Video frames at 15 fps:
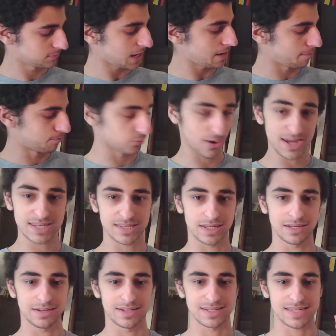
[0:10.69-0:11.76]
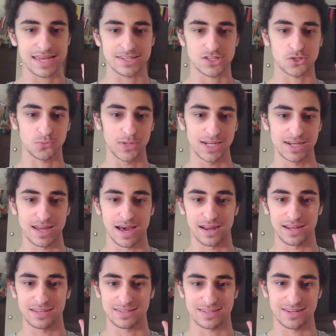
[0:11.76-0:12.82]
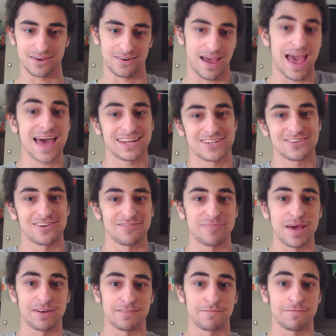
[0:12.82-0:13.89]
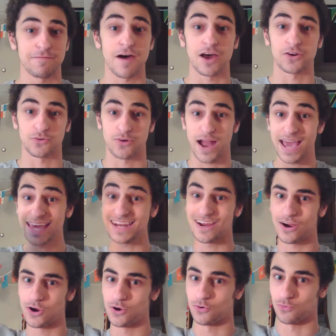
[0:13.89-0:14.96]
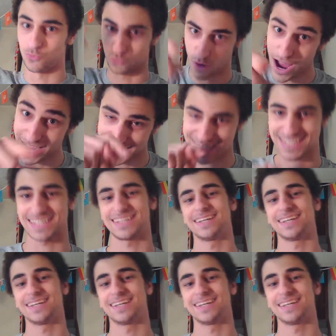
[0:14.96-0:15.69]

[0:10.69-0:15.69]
Got a bracelet, it says Sweden on it, so it had to have been fun, right? Right.